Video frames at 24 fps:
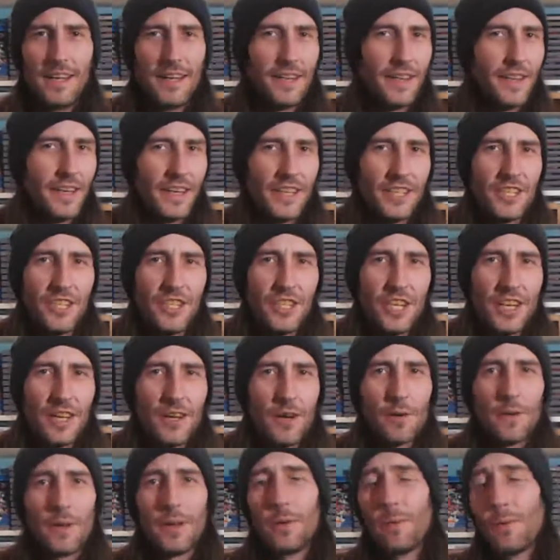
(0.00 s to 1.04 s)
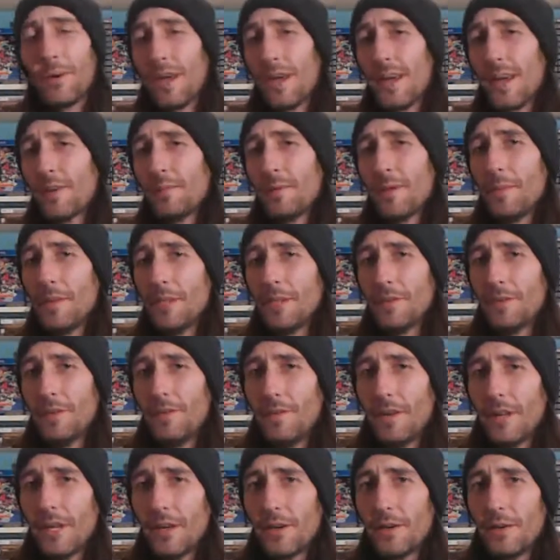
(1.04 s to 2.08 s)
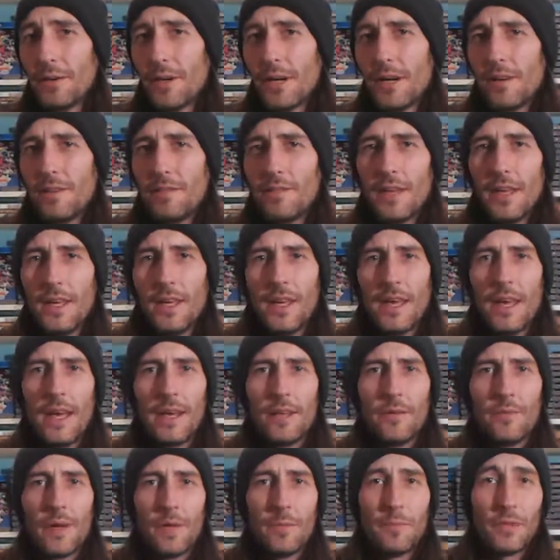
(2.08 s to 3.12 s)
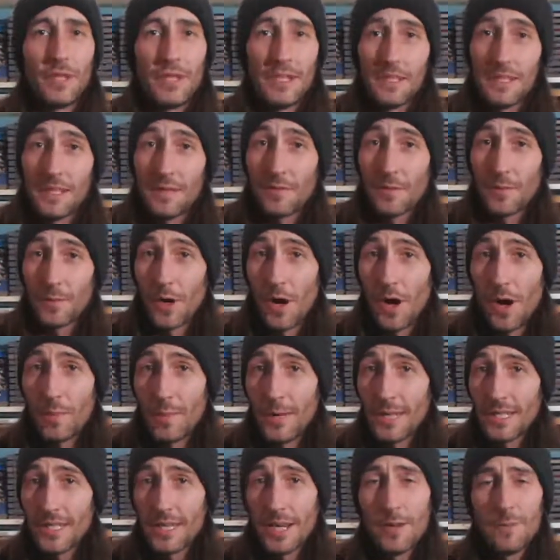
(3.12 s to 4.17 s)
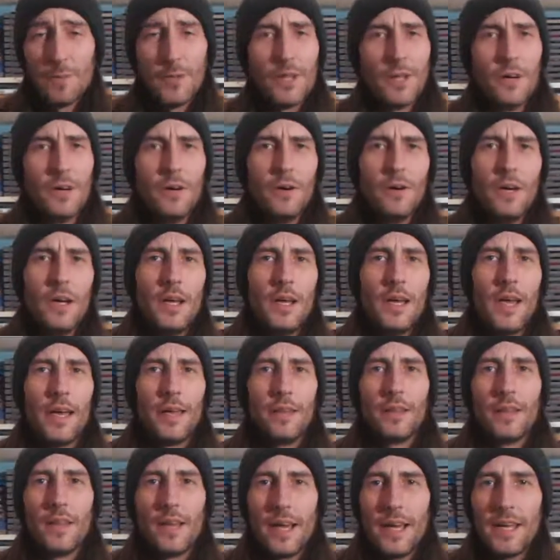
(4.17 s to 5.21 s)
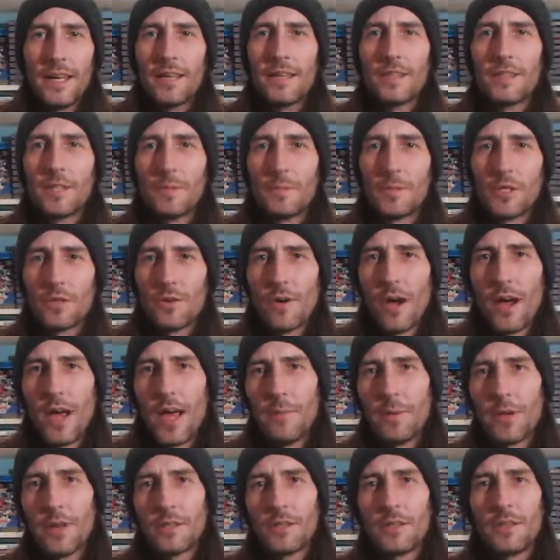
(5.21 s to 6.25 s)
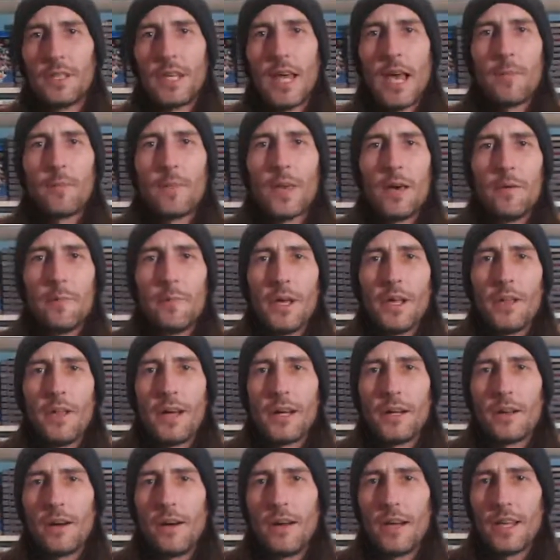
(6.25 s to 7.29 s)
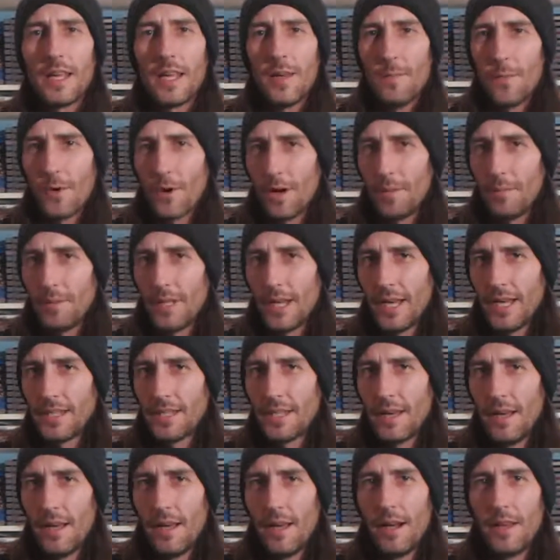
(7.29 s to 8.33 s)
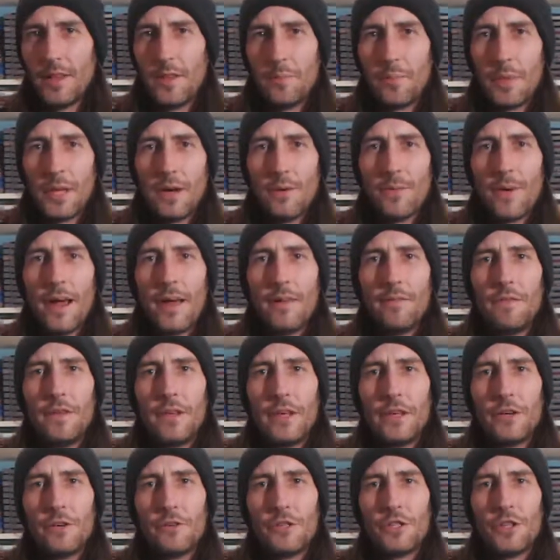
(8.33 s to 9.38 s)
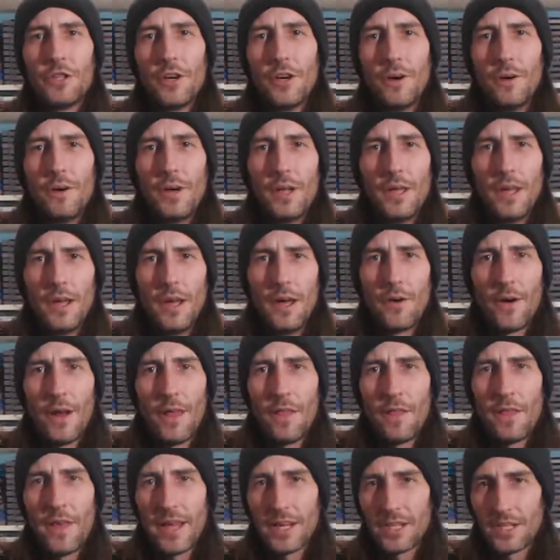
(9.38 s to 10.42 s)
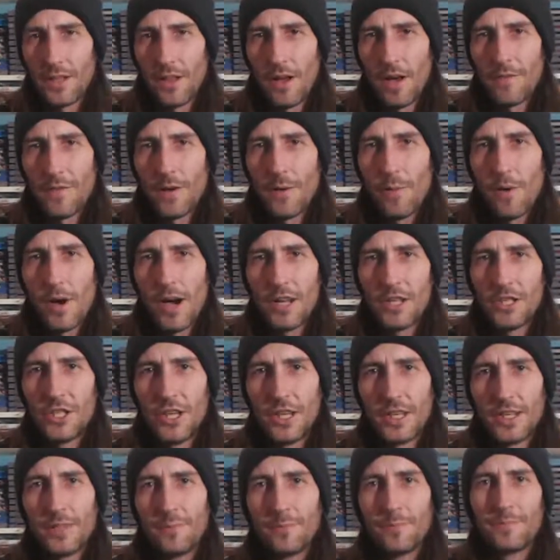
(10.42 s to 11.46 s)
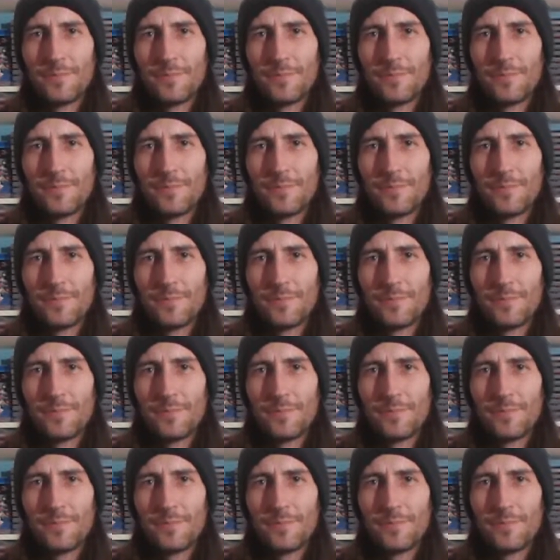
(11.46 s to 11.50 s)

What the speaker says: you think I should check out right away, or maybe do a video of. Anyway, please leave some comments down below, and like, subscribe, and also tap that bell icon to get more updates of the B-Rad video show. All right. Thanks a lot for watching.